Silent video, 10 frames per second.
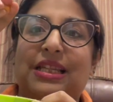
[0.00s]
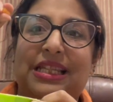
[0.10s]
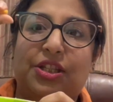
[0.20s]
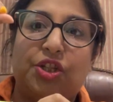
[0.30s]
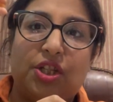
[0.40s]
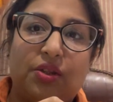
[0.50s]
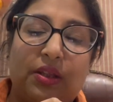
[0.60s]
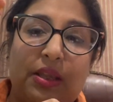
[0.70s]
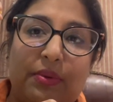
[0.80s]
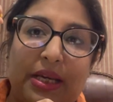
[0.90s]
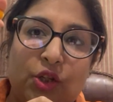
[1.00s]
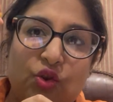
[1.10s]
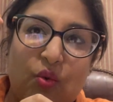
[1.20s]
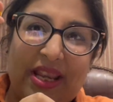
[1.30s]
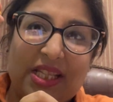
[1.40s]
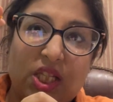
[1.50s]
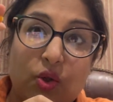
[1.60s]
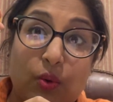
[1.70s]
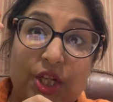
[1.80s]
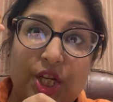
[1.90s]
just they were enjoying
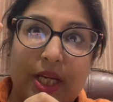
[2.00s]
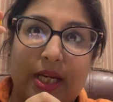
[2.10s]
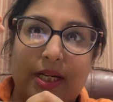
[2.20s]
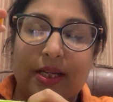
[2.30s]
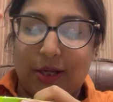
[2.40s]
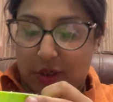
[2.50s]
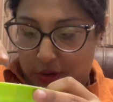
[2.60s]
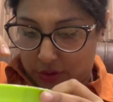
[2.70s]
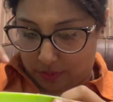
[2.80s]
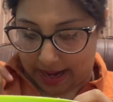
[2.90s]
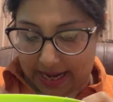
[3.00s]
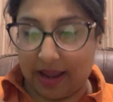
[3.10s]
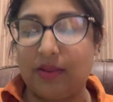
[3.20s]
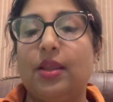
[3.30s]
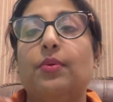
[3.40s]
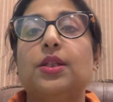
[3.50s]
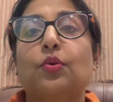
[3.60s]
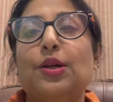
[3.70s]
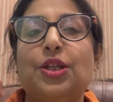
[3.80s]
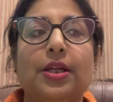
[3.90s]
squishing it. So while they were
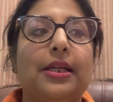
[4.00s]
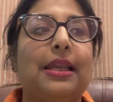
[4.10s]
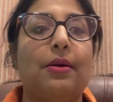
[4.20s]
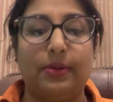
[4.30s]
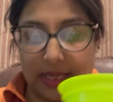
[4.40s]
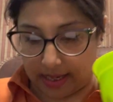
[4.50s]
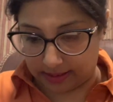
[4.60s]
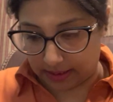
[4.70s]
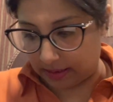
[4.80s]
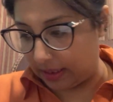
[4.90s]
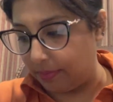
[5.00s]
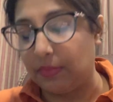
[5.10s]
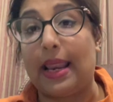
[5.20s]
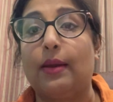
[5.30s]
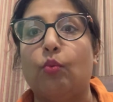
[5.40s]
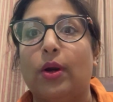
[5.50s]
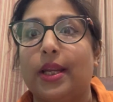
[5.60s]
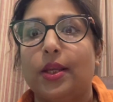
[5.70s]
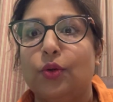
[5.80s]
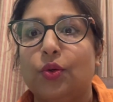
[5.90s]
squishing it, I was asking them like, what
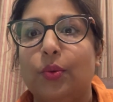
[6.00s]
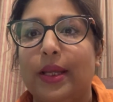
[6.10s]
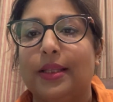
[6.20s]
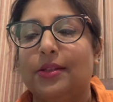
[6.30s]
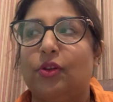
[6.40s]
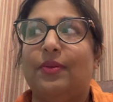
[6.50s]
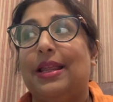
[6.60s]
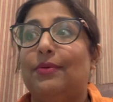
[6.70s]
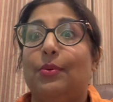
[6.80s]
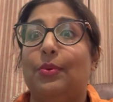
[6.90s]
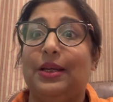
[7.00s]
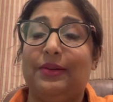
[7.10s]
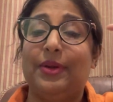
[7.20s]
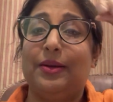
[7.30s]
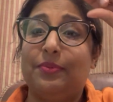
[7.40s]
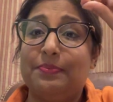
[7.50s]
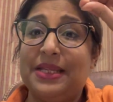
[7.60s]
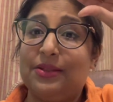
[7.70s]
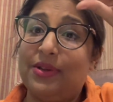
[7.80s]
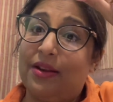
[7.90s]
are you doing? So they were like,
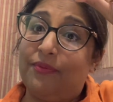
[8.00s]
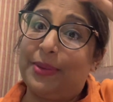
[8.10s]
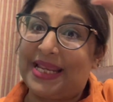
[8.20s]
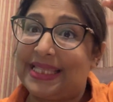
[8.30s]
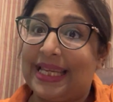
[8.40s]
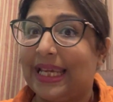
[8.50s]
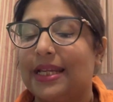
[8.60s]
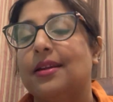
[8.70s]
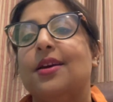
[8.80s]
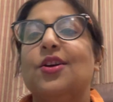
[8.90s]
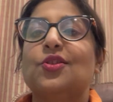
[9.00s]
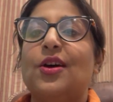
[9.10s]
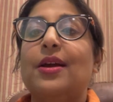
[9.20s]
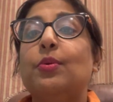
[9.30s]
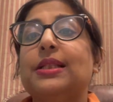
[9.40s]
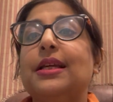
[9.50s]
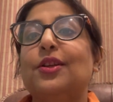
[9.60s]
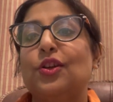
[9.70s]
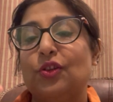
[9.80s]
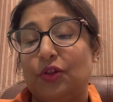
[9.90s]
miss, we are pressing it. So I was
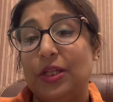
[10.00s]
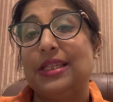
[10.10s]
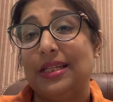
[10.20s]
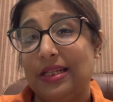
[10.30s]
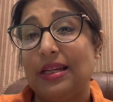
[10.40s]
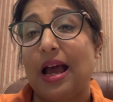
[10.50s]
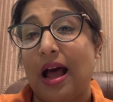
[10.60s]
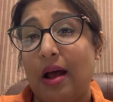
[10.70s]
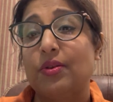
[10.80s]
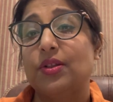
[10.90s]
like, so is it, how's the